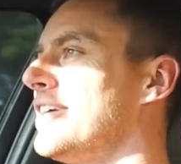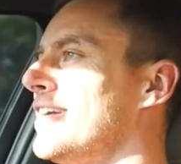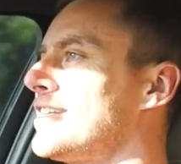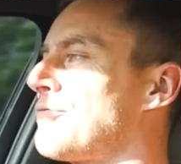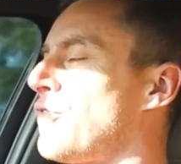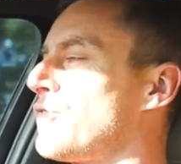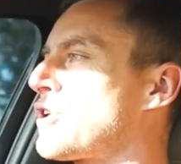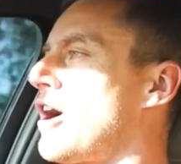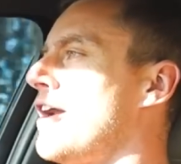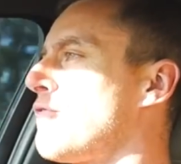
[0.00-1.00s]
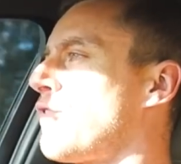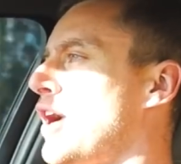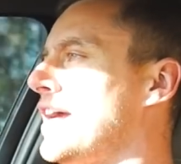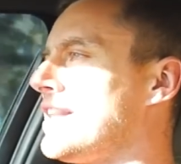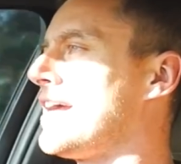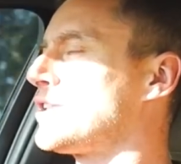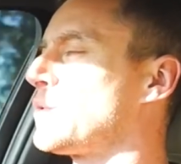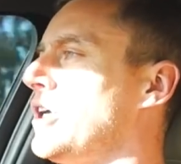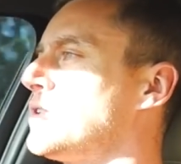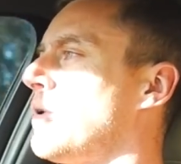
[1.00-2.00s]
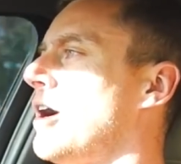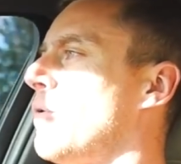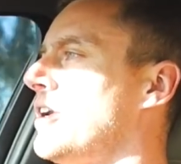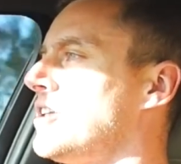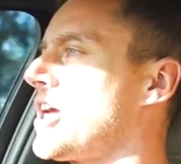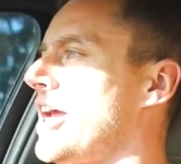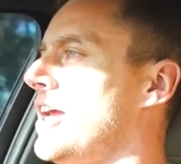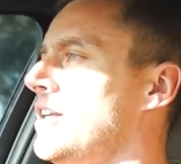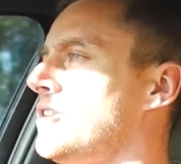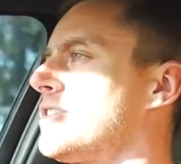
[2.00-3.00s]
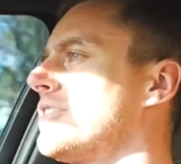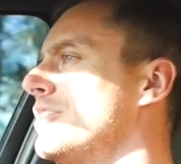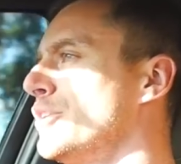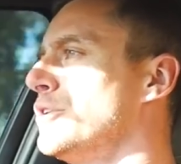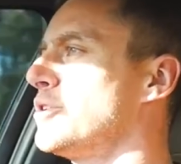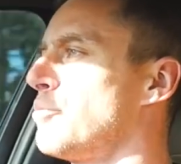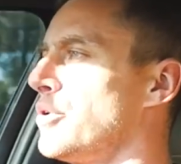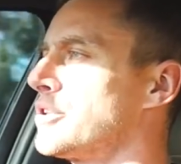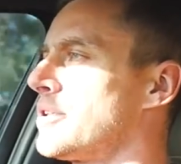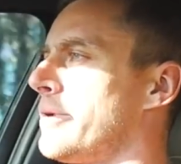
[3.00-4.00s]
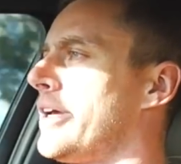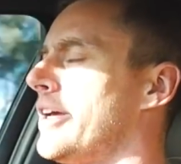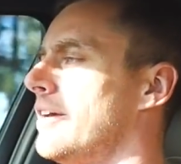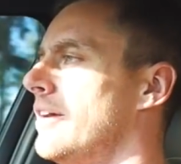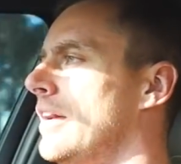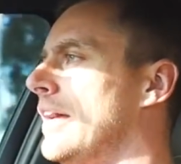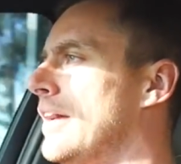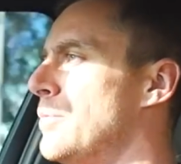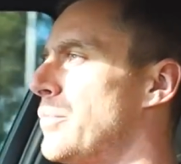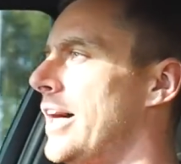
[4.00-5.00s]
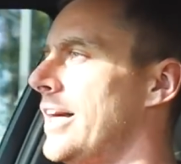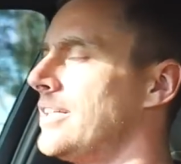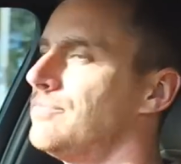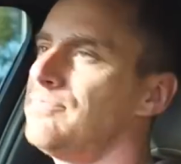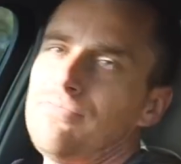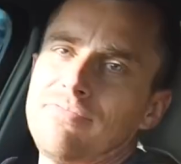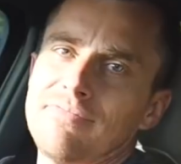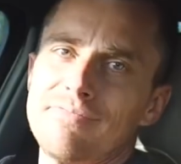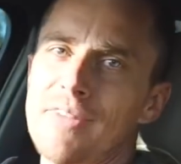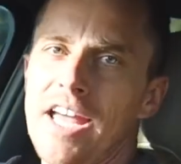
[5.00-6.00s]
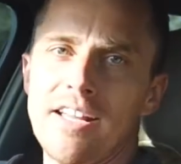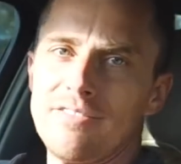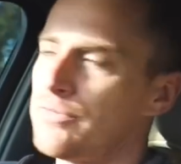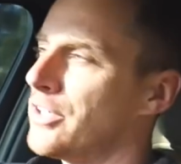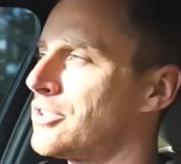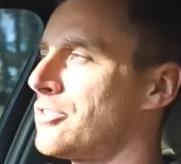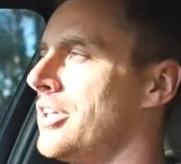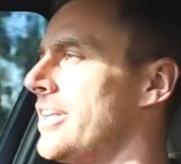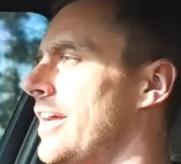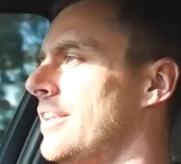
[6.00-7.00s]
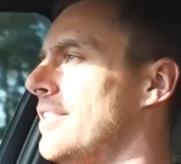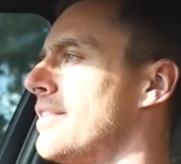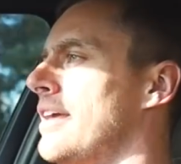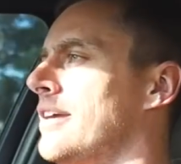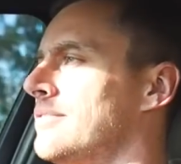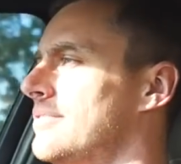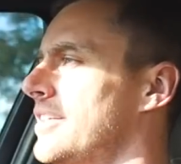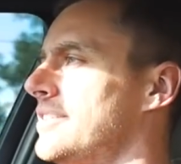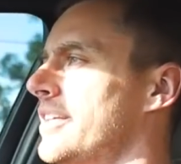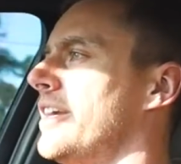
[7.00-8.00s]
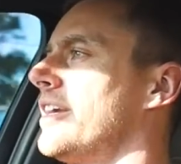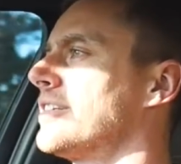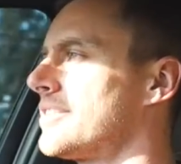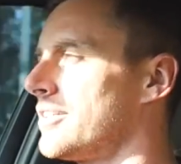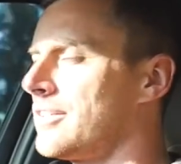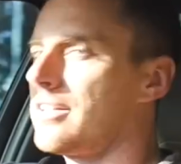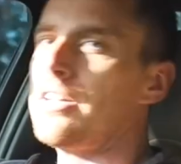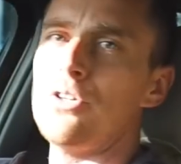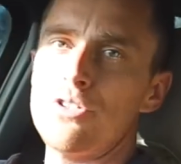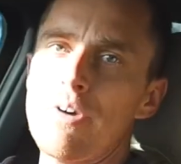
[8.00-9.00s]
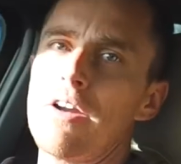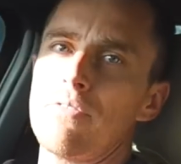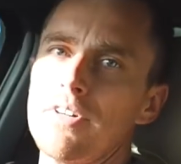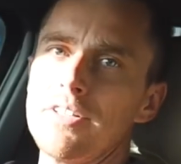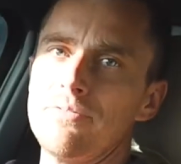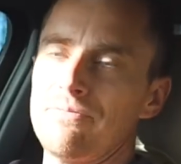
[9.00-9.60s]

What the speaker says: it's trying to find that sweet spot when to change. You lose the boost a bit, but man, for a street daily thing, this thing is still a huge amount of fun.